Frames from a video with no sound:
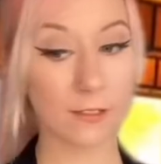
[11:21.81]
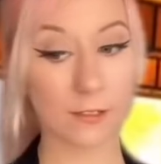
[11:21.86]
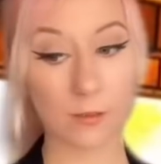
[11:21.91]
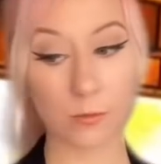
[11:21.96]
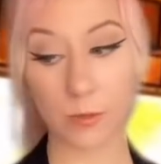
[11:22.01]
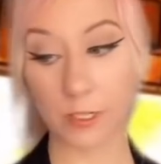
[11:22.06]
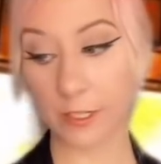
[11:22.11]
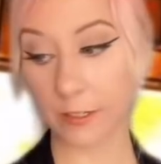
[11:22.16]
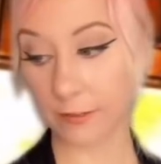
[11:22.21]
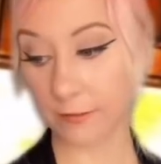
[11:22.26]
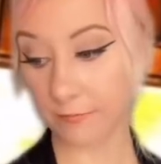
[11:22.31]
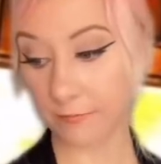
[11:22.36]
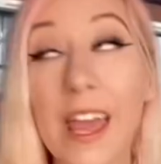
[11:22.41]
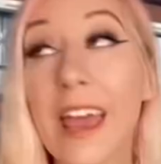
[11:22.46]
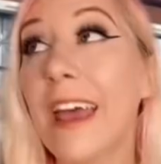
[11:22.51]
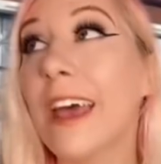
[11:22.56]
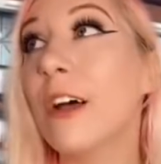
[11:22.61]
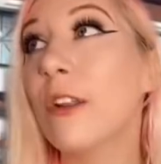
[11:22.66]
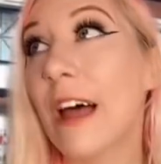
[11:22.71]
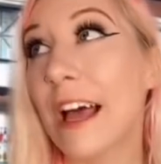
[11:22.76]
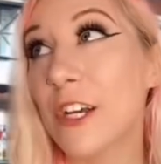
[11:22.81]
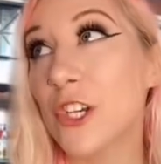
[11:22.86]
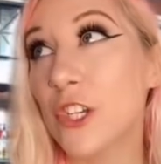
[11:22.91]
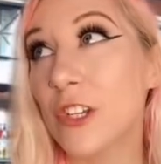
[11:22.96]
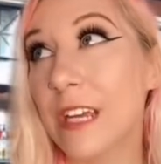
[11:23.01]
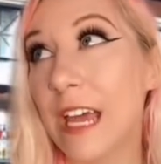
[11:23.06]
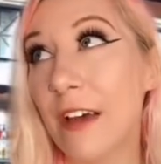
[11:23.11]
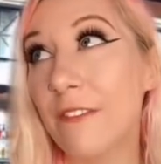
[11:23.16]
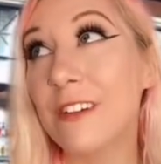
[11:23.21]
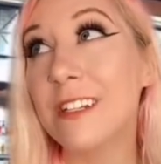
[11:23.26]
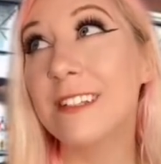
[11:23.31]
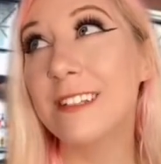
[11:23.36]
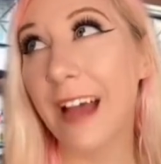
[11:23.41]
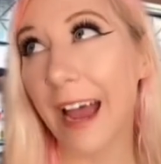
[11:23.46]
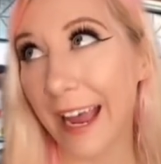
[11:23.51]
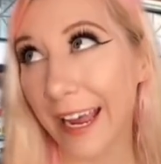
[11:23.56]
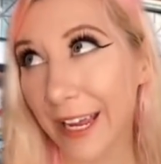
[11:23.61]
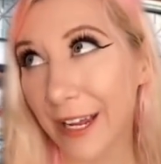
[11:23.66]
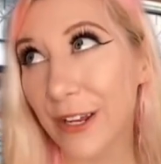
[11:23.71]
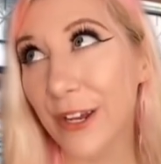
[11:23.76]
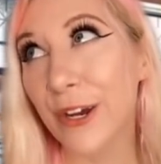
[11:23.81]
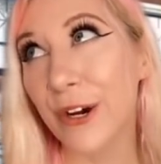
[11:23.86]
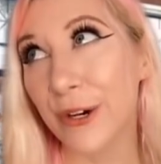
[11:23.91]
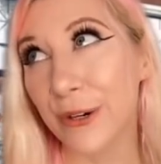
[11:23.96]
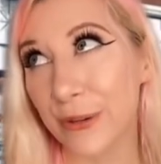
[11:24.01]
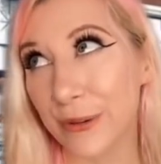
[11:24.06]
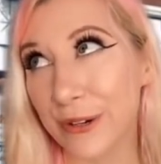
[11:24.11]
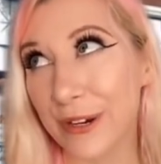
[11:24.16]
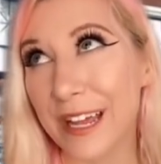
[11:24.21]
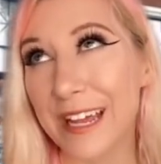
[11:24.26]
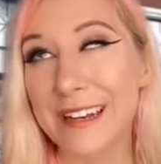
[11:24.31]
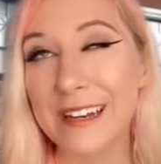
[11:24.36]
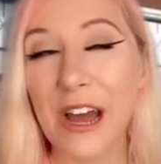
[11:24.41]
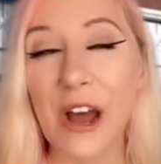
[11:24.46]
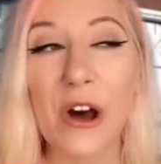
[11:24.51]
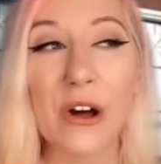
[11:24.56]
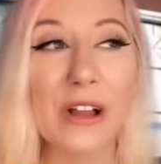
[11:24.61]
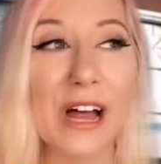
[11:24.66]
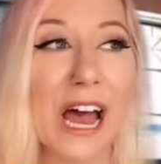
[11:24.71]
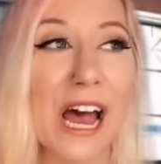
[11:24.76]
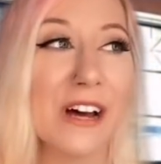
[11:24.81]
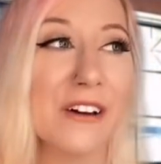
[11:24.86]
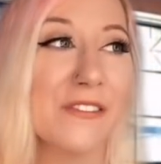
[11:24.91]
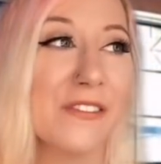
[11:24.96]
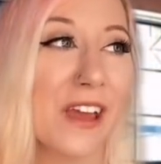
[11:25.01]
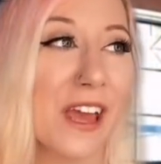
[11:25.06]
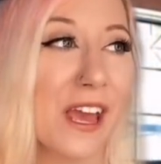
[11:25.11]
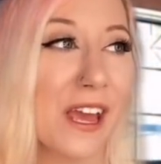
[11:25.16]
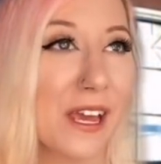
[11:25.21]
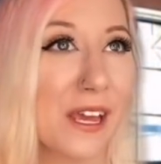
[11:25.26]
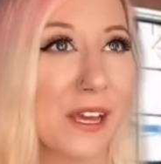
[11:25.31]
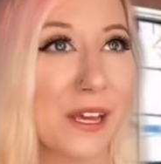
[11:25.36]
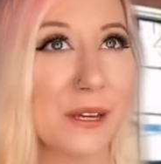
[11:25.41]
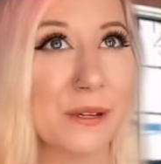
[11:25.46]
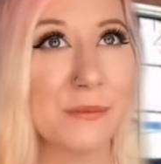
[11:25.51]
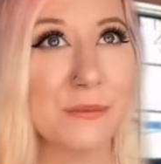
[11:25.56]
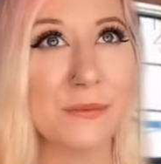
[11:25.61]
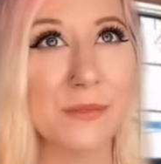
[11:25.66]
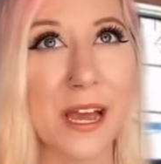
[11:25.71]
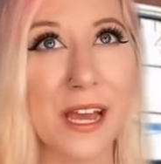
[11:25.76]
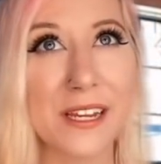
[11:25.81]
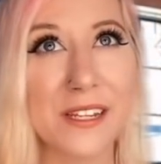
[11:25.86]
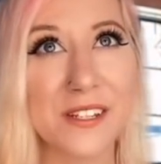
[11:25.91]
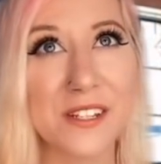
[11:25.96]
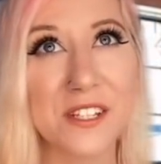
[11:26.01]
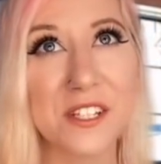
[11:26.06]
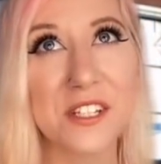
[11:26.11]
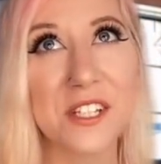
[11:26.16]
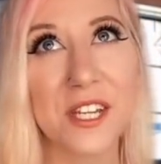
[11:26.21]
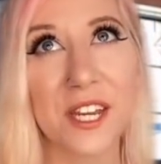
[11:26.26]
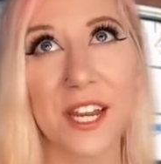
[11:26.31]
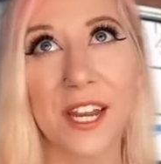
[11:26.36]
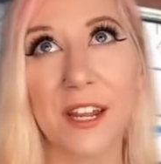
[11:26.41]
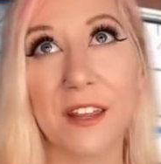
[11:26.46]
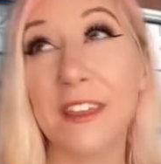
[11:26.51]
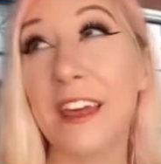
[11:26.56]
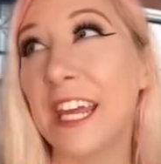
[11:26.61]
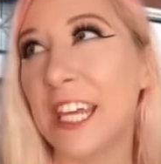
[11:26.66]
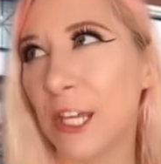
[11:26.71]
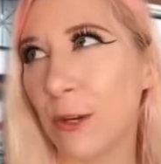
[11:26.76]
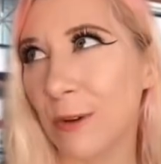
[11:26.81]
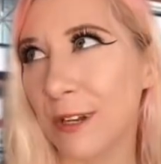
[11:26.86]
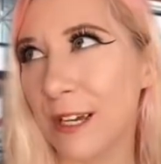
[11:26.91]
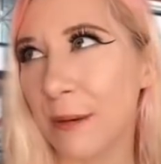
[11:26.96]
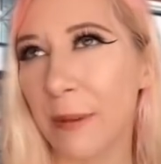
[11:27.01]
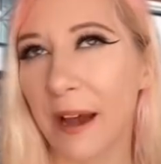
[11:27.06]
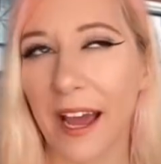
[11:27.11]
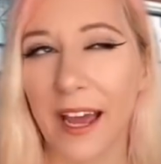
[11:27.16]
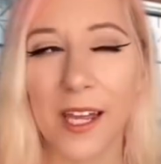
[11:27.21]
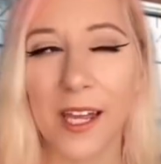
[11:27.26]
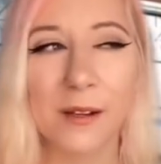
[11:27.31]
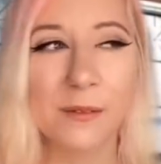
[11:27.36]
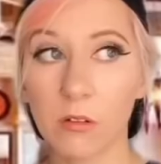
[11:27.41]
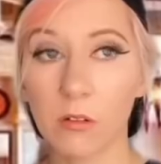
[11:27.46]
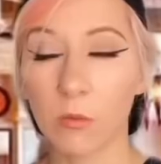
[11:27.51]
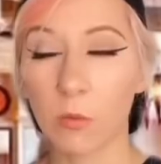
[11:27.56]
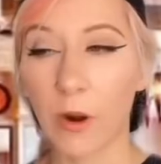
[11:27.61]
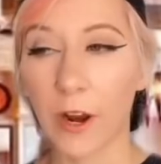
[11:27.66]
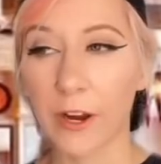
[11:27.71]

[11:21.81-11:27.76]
this is weird. He'll actually have a Diet Coke and I'll have a iced tea. Thank you and goodbye.